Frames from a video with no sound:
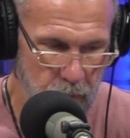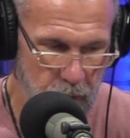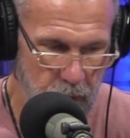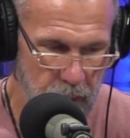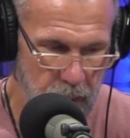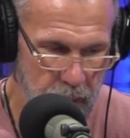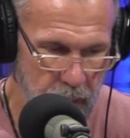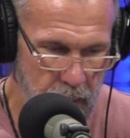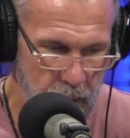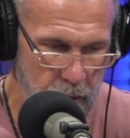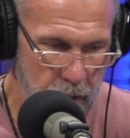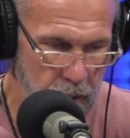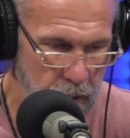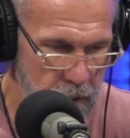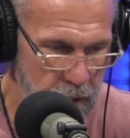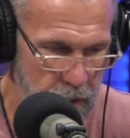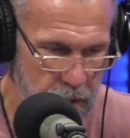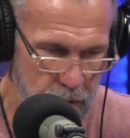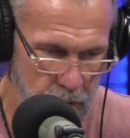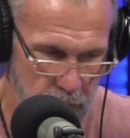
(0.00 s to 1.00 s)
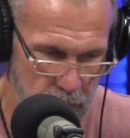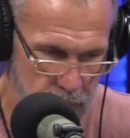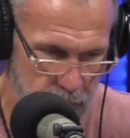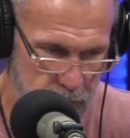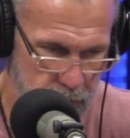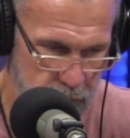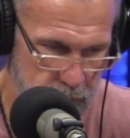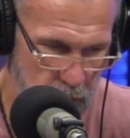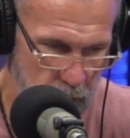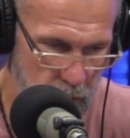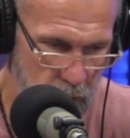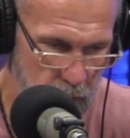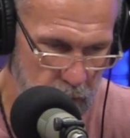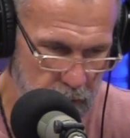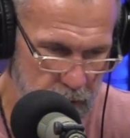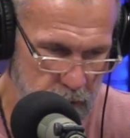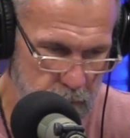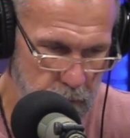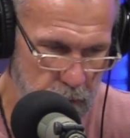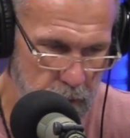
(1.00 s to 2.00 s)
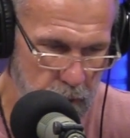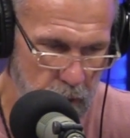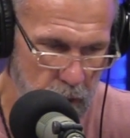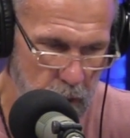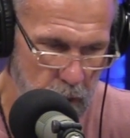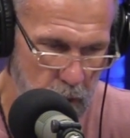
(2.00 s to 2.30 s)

And again, I know this was a long list, but